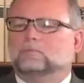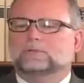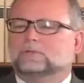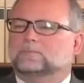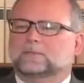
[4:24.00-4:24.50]

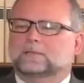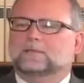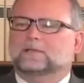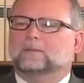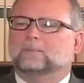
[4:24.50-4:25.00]
be something
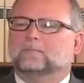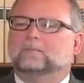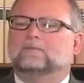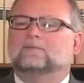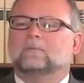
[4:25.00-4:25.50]
like that. But
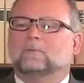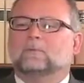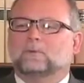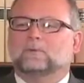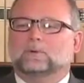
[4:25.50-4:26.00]
before
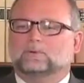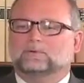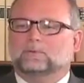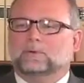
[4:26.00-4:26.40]
Proposal